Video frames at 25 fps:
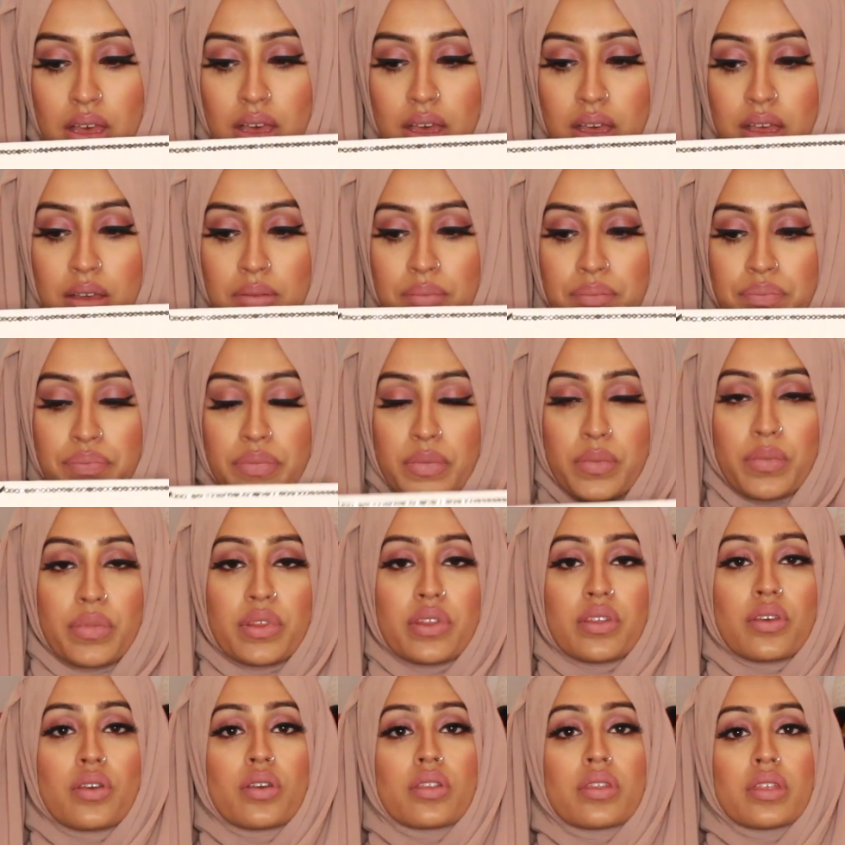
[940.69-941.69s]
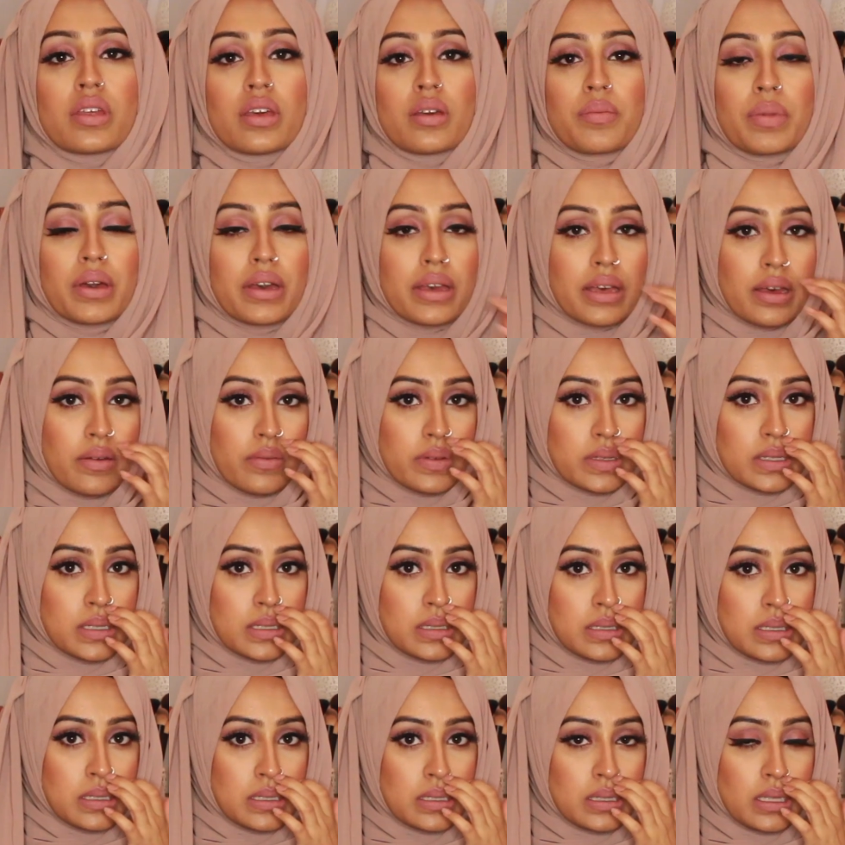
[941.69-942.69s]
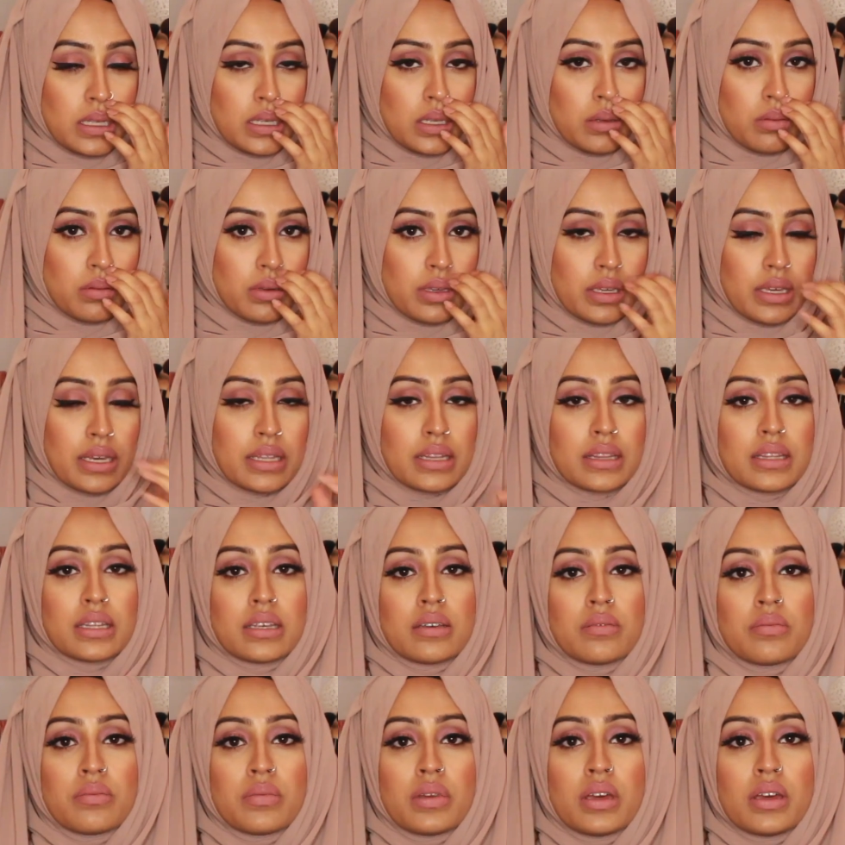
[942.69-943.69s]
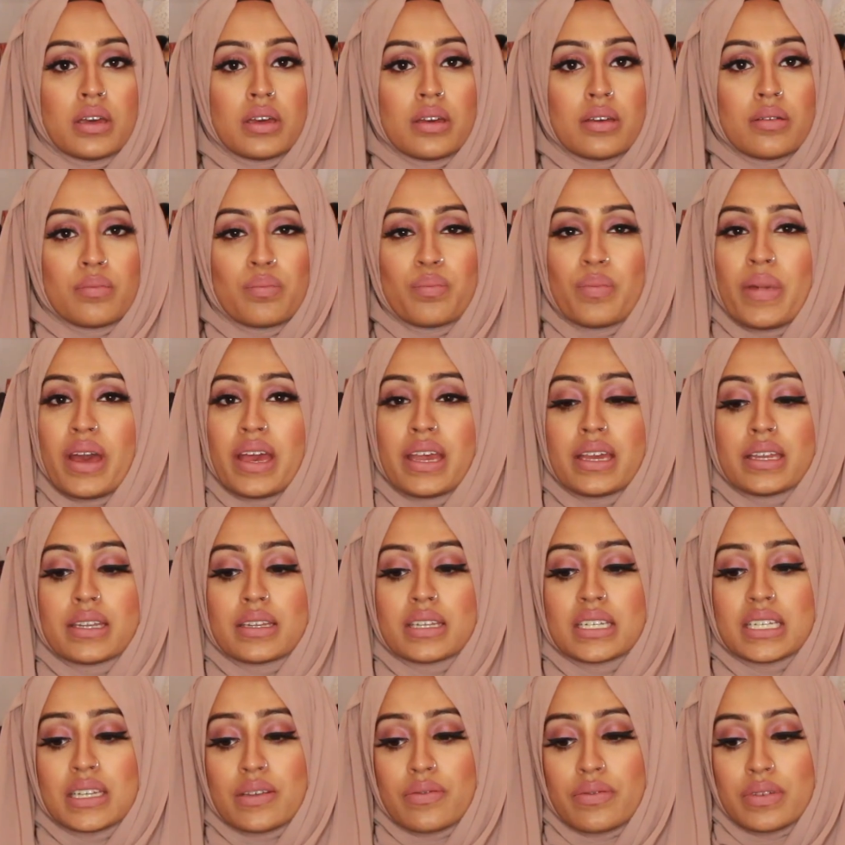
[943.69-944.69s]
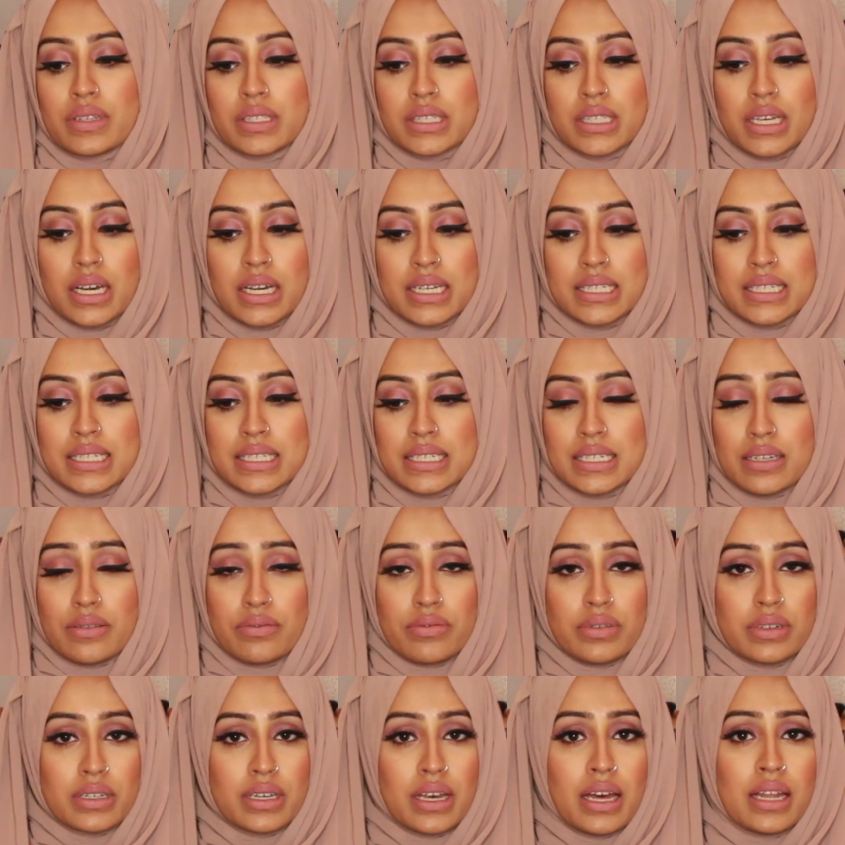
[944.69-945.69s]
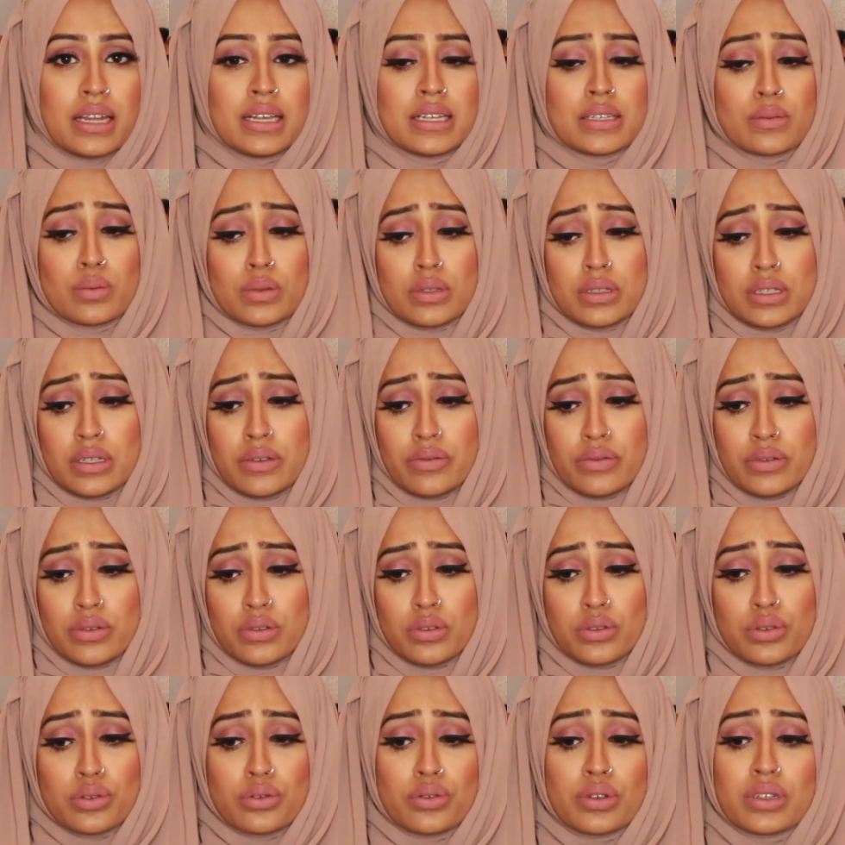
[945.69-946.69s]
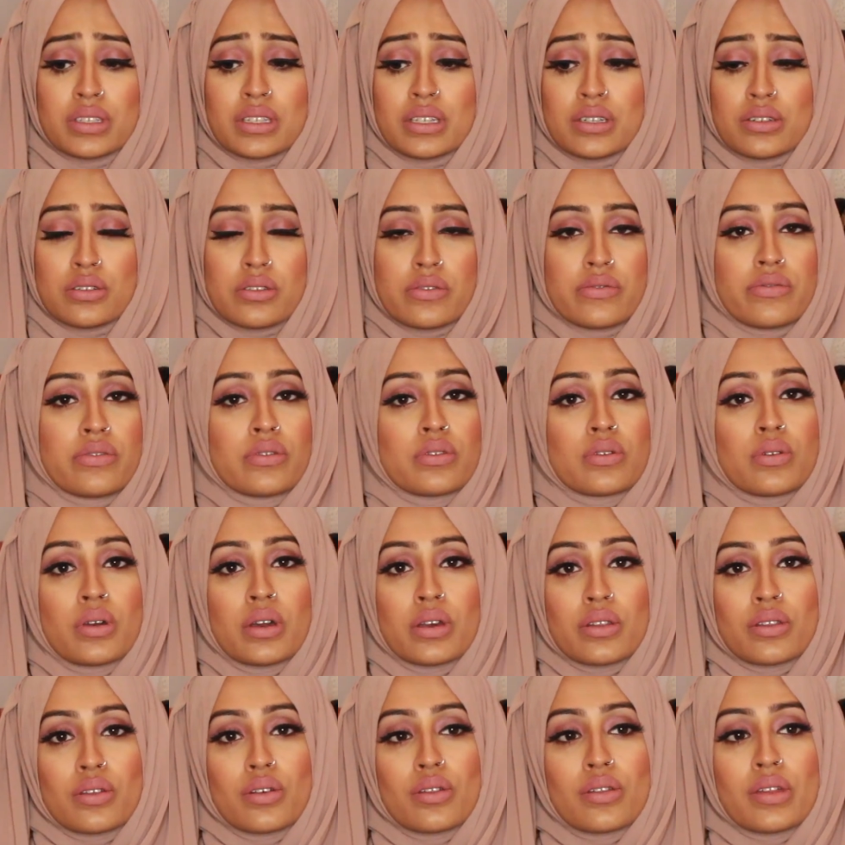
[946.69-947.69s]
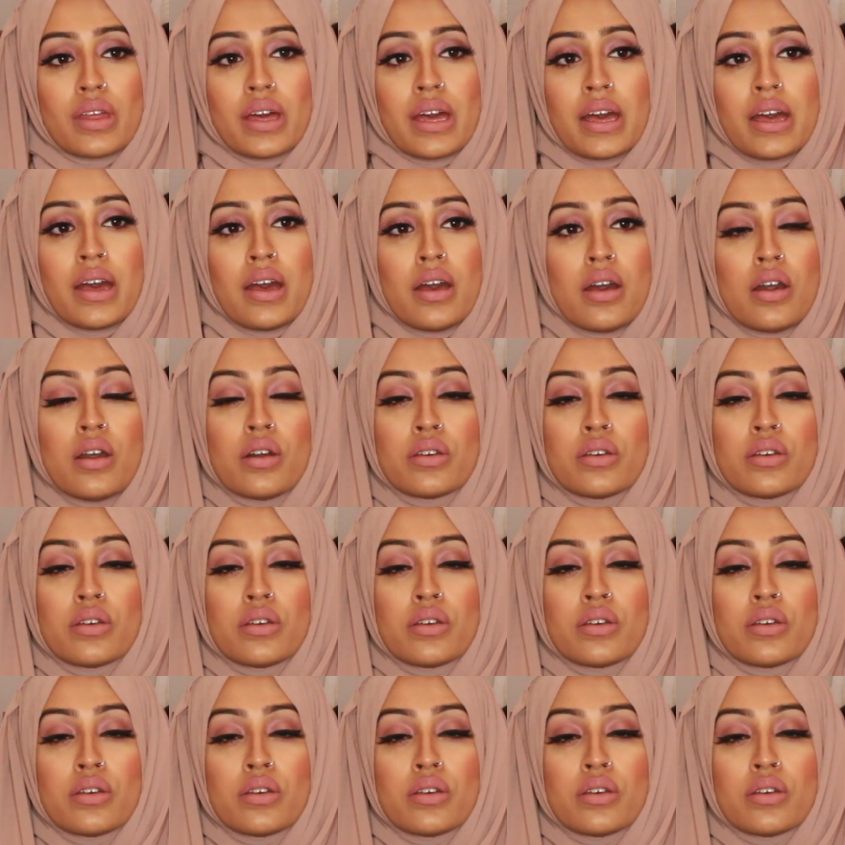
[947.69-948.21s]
But the good thing about canvases is that you can get them made different sizes, different colours, with different stories and different quotes on there,